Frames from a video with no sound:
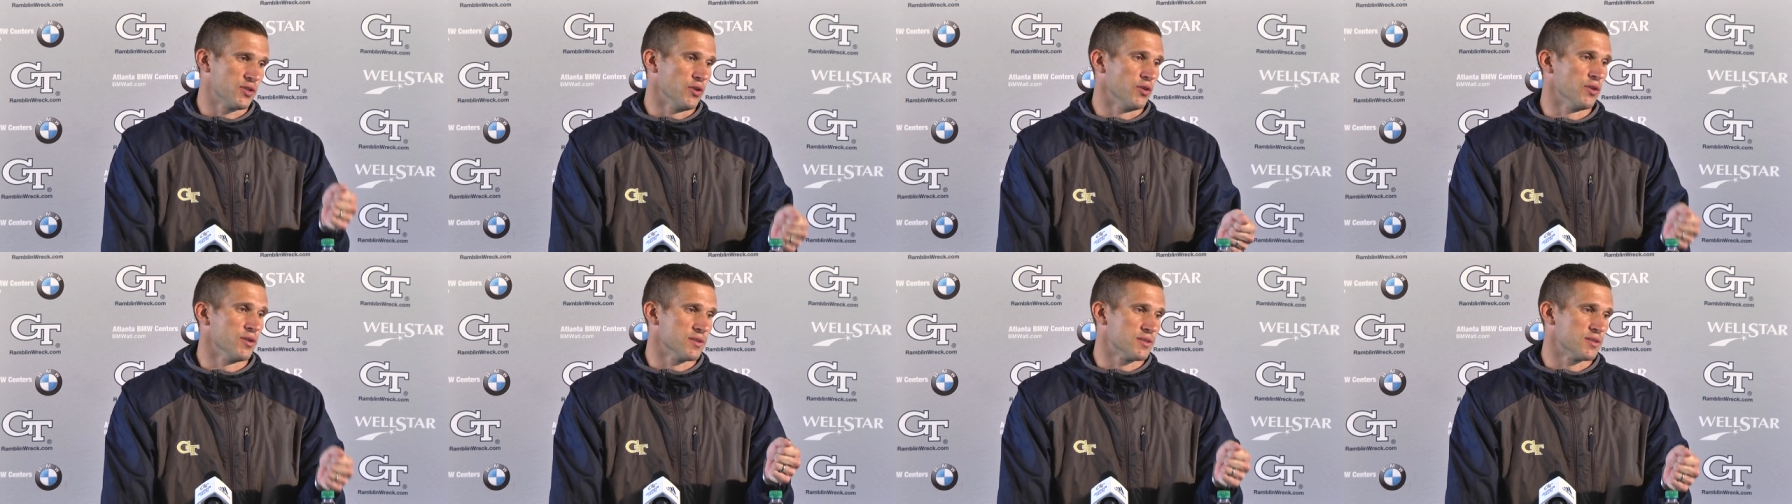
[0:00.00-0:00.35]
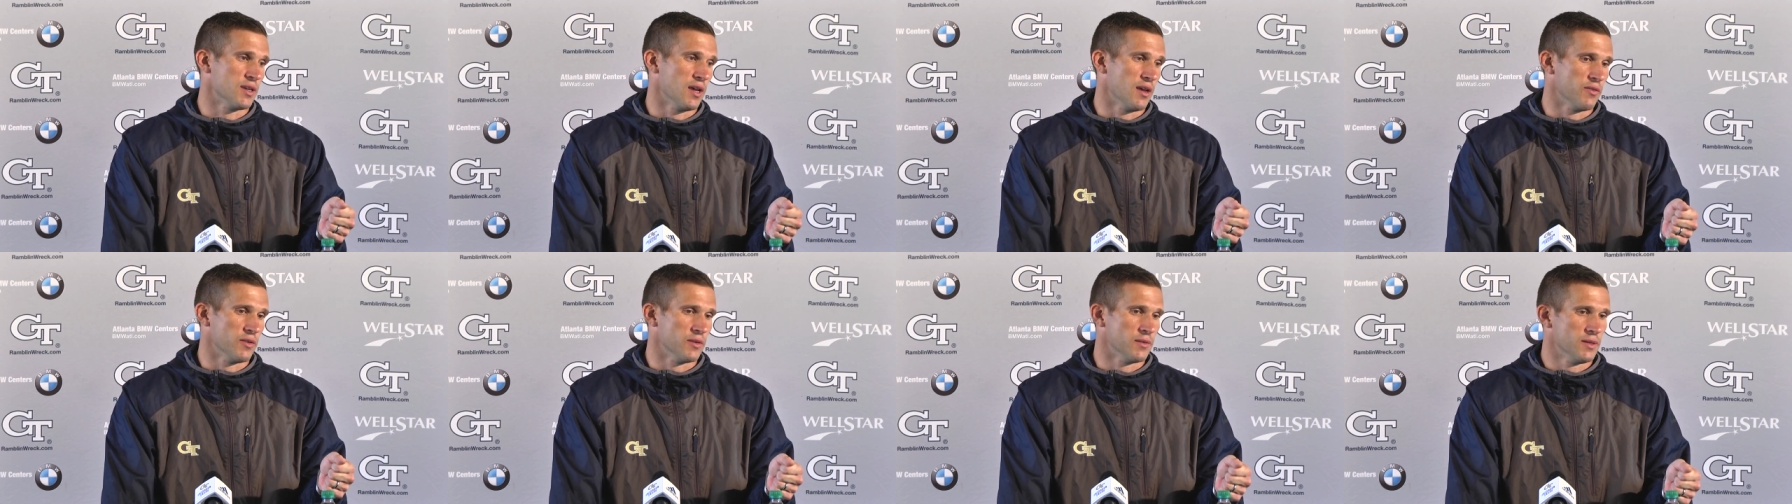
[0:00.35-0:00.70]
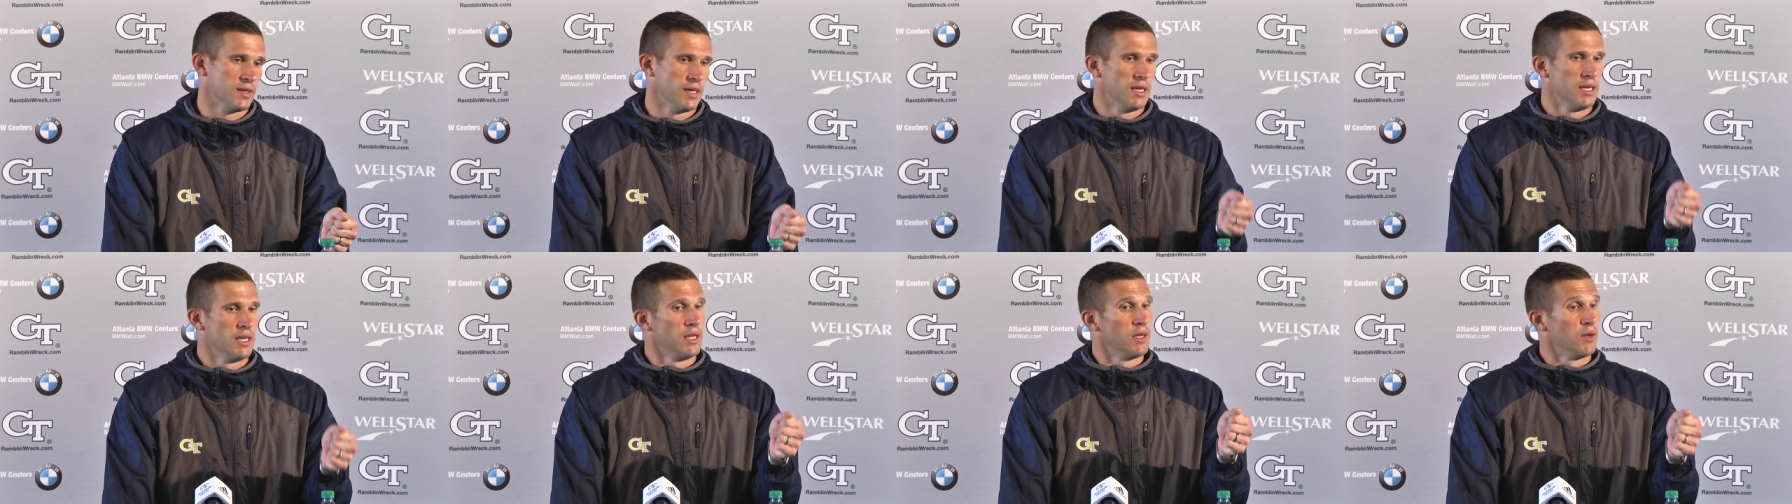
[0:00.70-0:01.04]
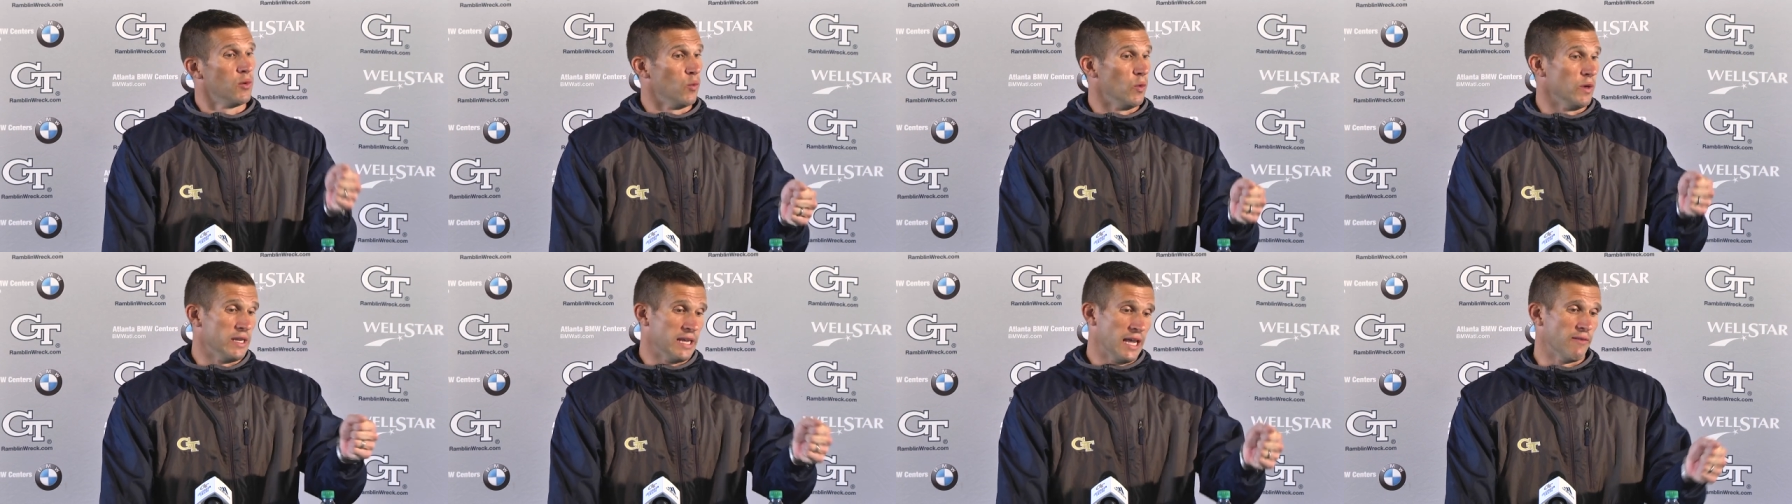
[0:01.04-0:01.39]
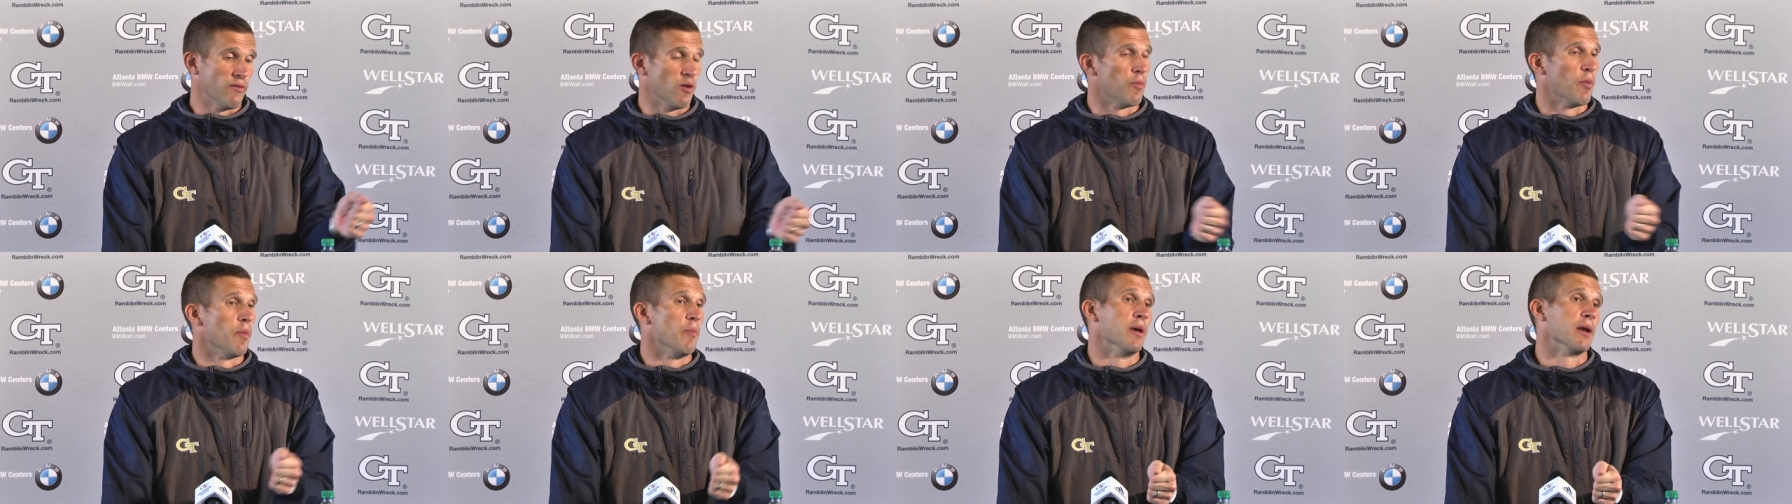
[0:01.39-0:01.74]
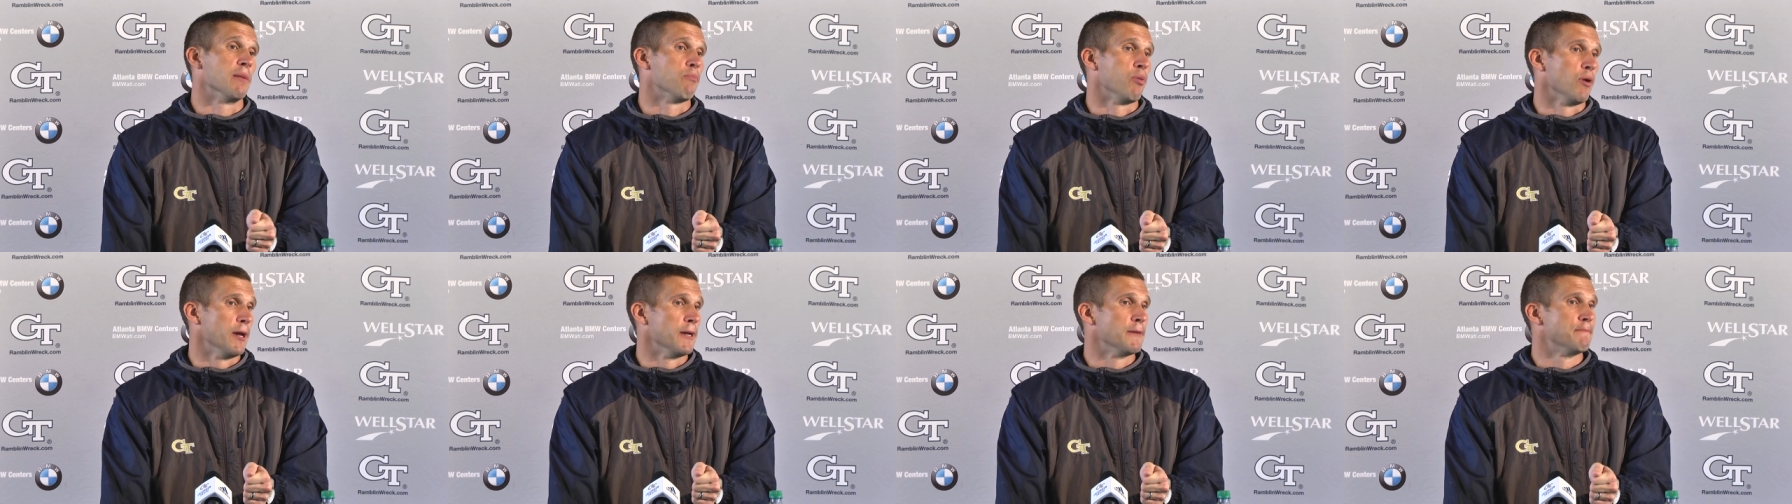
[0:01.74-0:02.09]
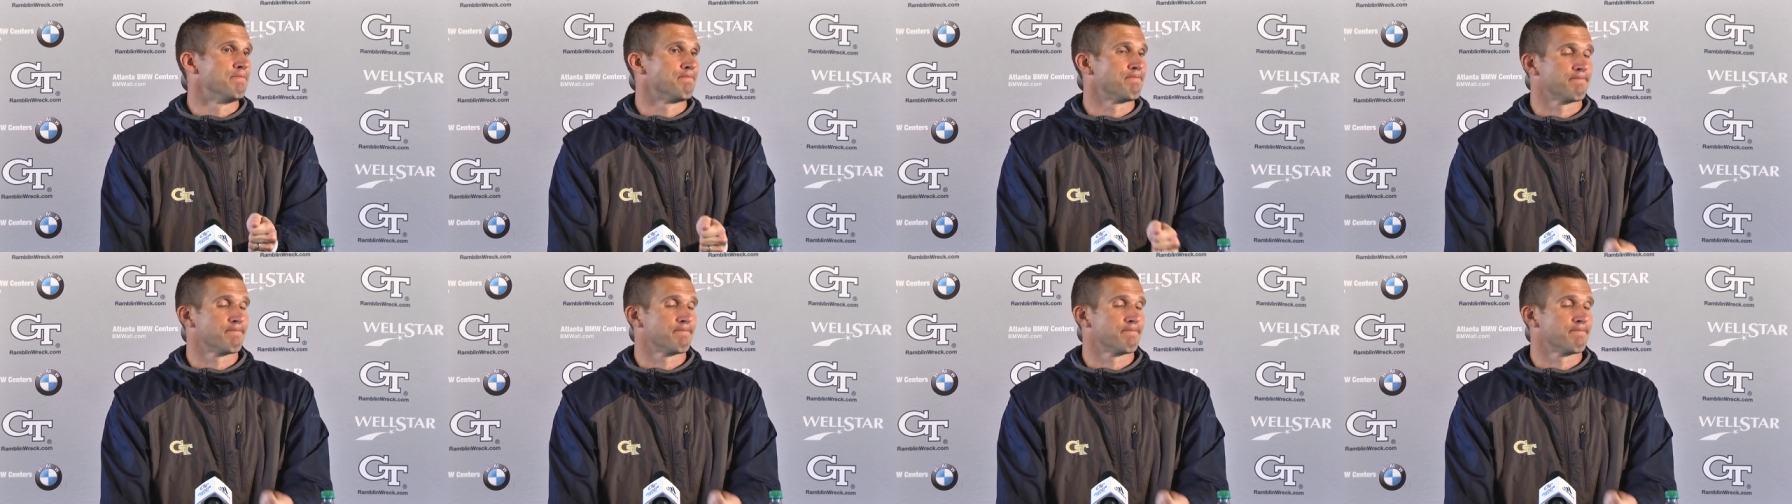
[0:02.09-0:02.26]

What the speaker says: 3rd and 7, we gave up a big play.